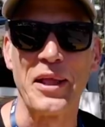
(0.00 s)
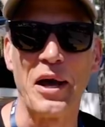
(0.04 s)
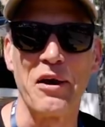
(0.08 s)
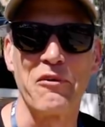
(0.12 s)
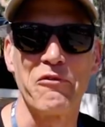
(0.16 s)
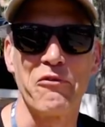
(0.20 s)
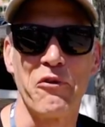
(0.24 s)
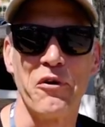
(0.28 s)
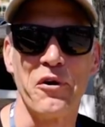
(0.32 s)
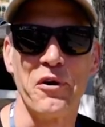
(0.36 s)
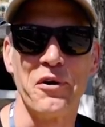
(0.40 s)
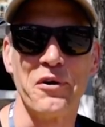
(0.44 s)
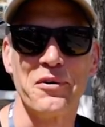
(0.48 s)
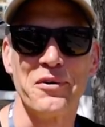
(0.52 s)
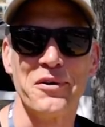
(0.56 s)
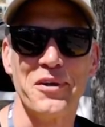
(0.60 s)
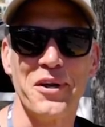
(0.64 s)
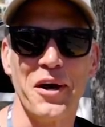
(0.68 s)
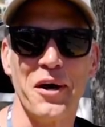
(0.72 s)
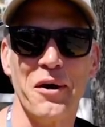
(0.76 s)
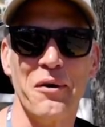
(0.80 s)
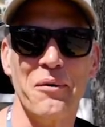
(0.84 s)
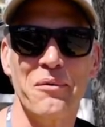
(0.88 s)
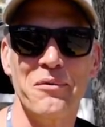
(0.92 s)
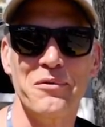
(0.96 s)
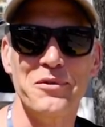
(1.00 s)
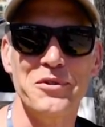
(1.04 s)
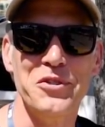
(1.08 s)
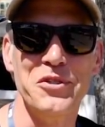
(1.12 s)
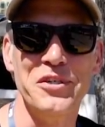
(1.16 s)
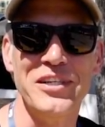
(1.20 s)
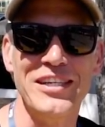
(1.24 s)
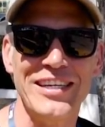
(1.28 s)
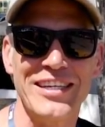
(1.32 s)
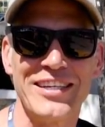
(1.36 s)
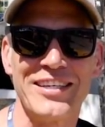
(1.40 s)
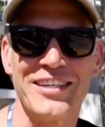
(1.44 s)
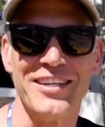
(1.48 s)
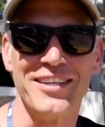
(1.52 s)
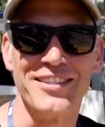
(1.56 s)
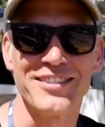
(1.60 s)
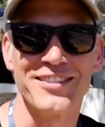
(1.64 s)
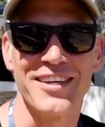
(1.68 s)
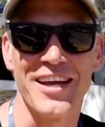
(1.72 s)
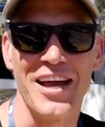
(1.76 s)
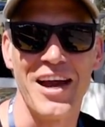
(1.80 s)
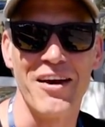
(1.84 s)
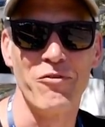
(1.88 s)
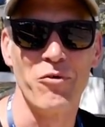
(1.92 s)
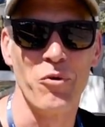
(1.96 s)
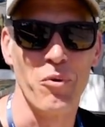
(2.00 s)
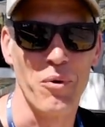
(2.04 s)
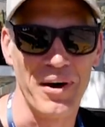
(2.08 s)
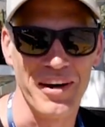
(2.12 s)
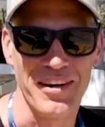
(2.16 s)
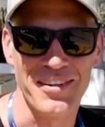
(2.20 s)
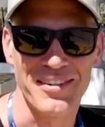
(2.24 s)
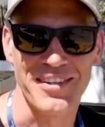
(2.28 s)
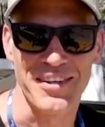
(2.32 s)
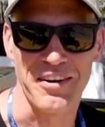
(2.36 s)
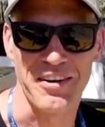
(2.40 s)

that for, you know, uniqueness. Everyone is